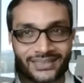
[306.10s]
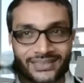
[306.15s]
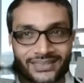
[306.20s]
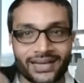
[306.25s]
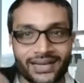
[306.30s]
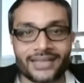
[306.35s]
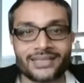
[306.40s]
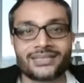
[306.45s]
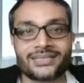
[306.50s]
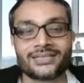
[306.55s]

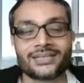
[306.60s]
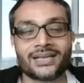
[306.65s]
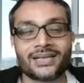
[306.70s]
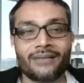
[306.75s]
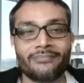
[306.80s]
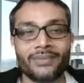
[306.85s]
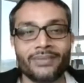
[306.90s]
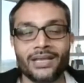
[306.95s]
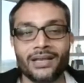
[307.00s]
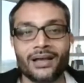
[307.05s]
stress
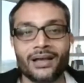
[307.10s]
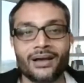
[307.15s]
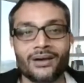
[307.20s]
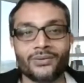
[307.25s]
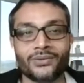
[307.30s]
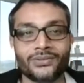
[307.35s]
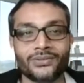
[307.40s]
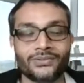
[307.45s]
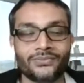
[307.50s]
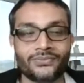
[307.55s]
coming
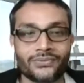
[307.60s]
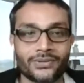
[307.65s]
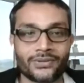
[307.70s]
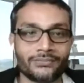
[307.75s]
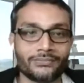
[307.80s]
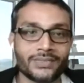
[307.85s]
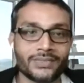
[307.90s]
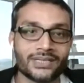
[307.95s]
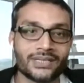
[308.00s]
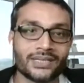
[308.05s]
out
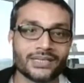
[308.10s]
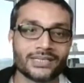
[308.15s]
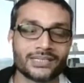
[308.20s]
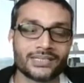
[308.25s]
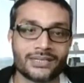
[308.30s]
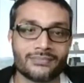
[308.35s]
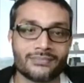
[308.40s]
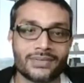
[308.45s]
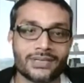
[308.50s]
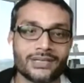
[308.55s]
from the
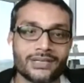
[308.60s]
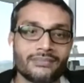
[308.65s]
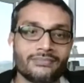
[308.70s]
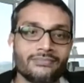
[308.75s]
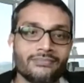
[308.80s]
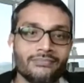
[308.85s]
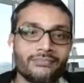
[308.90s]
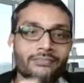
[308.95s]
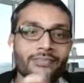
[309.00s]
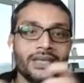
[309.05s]
customer,
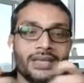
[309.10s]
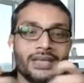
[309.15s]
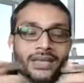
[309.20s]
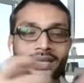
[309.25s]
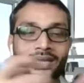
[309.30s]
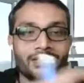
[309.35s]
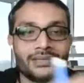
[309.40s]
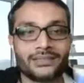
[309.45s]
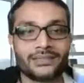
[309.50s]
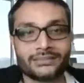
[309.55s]

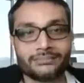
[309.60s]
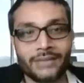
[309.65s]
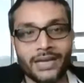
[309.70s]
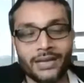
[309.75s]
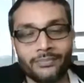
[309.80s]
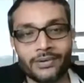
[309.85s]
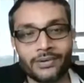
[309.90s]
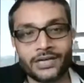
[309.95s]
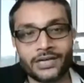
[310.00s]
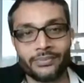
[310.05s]
be it
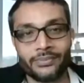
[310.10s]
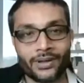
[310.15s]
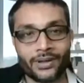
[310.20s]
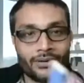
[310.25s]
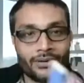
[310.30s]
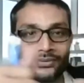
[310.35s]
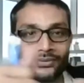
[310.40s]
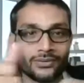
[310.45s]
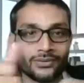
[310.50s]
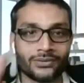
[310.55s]
Milbert
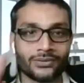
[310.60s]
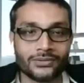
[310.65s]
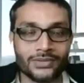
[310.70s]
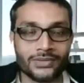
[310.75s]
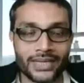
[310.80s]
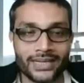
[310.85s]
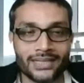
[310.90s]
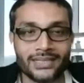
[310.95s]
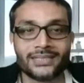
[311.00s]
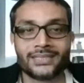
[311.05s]
Brown or
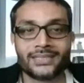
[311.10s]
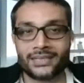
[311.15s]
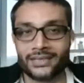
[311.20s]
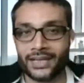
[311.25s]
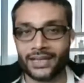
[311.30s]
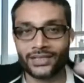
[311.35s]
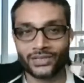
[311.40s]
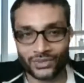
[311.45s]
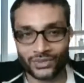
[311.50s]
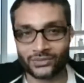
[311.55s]
Nielsen.
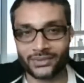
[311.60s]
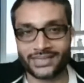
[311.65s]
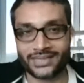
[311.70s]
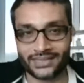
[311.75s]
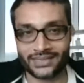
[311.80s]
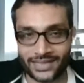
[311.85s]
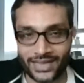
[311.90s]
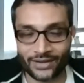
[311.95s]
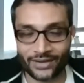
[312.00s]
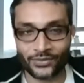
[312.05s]
And so as
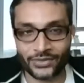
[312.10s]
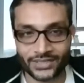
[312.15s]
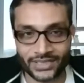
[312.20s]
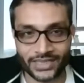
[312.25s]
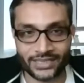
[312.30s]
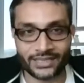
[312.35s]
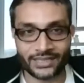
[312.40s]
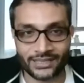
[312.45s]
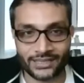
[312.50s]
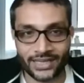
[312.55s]
I would
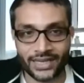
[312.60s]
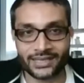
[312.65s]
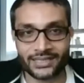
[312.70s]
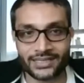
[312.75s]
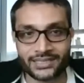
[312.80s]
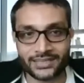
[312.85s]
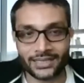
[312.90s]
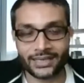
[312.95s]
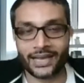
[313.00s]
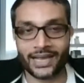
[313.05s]
say that they
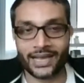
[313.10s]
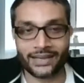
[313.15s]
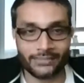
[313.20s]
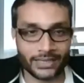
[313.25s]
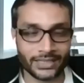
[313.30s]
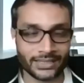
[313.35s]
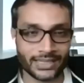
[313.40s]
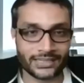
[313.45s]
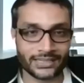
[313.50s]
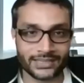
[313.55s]
are still
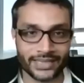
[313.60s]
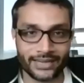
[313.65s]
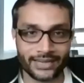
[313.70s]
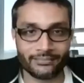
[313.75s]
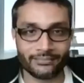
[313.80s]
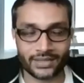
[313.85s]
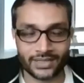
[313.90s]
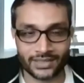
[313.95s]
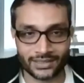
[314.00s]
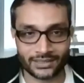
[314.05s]
having the
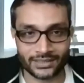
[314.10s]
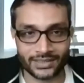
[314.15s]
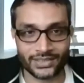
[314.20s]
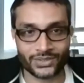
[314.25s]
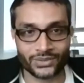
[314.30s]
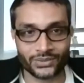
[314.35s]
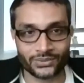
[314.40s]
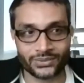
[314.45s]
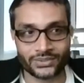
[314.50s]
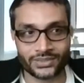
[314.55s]
same
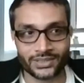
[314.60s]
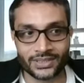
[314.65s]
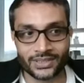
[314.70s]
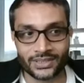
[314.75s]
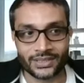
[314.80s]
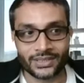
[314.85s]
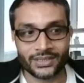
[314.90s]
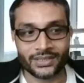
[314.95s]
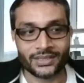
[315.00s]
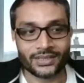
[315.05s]
issues
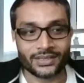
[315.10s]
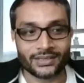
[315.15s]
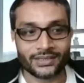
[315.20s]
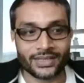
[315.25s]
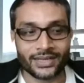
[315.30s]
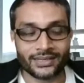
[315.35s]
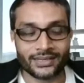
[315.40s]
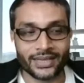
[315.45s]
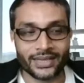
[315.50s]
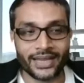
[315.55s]

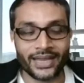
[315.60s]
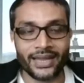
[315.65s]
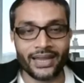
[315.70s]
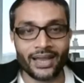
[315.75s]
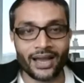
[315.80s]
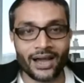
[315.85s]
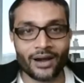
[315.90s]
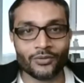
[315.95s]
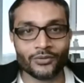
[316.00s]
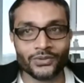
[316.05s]
that, hey,
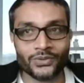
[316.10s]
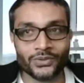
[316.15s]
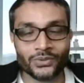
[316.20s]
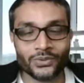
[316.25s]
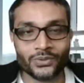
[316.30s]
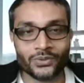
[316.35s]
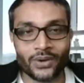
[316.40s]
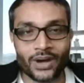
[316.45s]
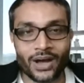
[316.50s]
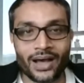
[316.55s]
how
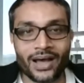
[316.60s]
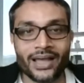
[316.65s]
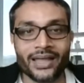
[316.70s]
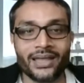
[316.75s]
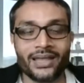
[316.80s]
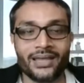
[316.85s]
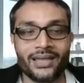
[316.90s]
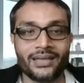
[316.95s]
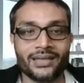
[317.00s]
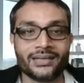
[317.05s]
do
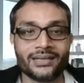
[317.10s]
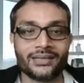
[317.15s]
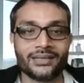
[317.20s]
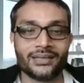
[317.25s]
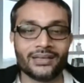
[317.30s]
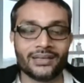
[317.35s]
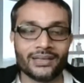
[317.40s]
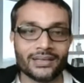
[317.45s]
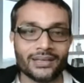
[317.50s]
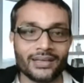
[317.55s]
I
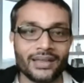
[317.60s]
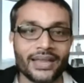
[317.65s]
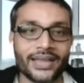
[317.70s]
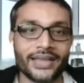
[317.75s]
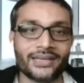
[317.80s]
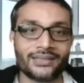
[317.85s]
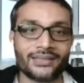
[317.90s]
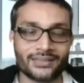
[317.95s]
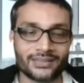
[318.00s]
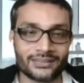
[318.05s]

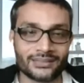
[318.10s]
get